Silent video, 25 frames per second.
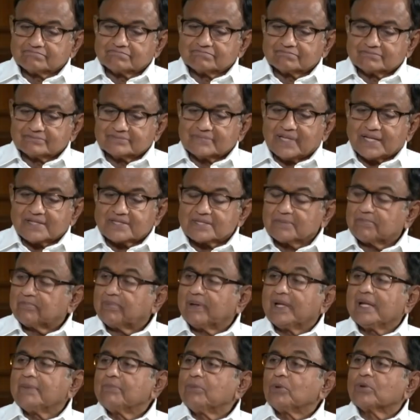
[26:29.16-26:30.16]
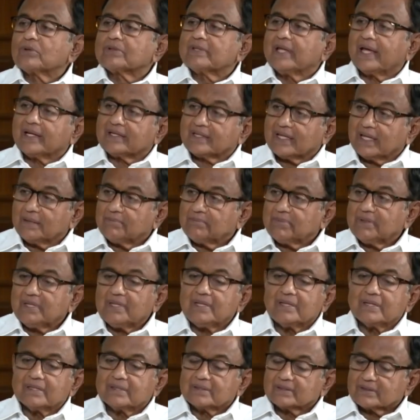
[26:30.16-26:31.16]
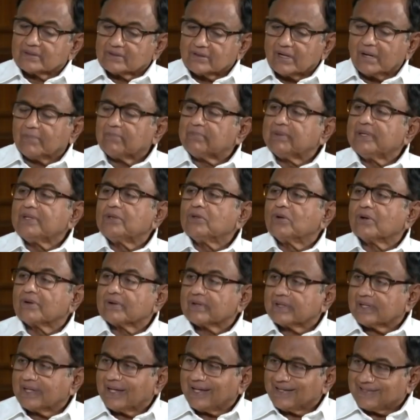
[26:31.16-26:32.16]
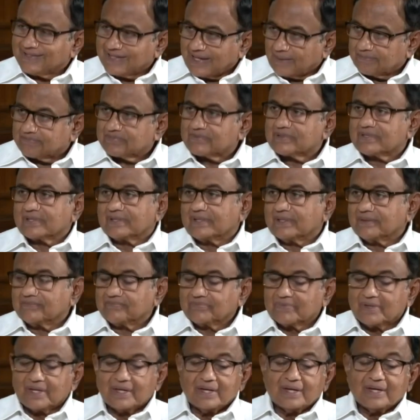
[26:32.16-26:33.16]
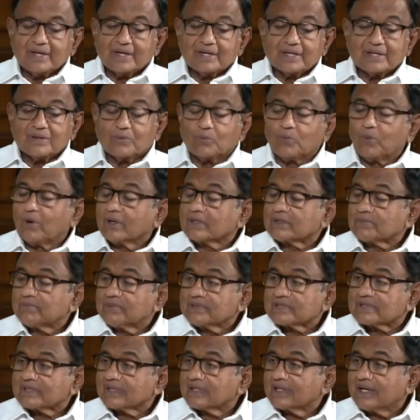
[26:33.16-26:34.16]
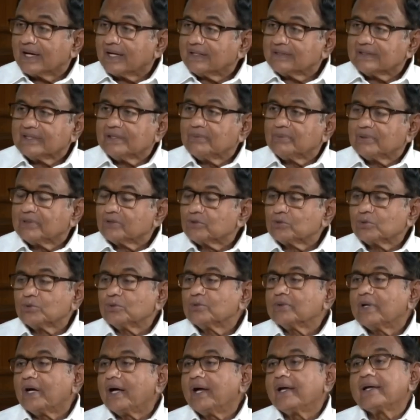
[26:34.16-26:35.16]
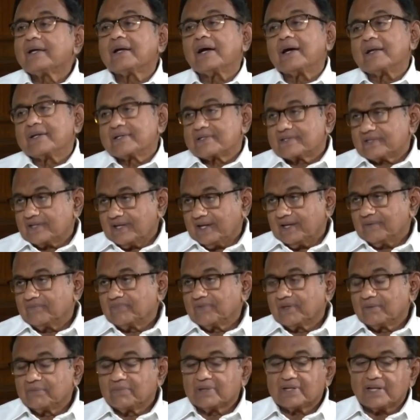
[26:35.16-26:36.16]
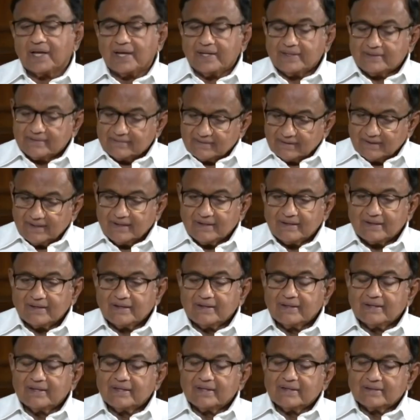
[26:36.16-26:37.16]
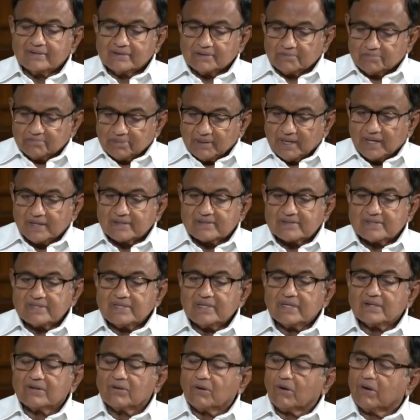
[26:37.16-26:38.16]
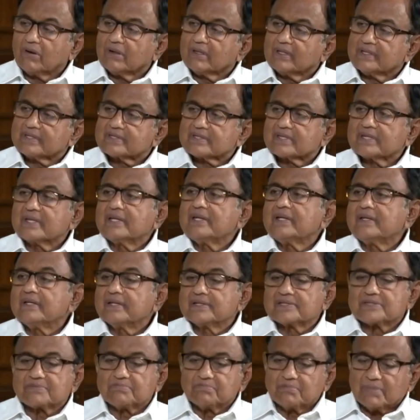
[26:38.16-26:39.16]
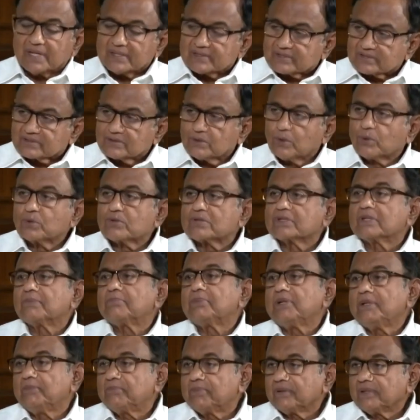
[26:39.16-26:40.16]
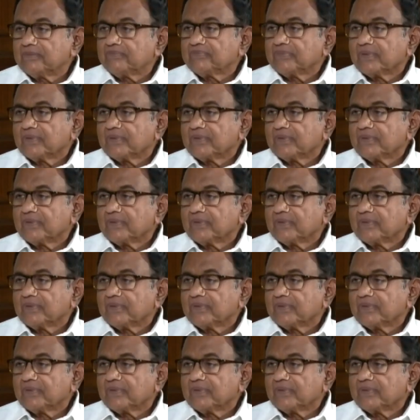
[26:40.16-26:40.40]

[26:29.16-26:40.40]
playbook that can be copied or adapted. Now, what Mr. Gandhi will do, I can't say. But I think the party and all its leaders must go to the people,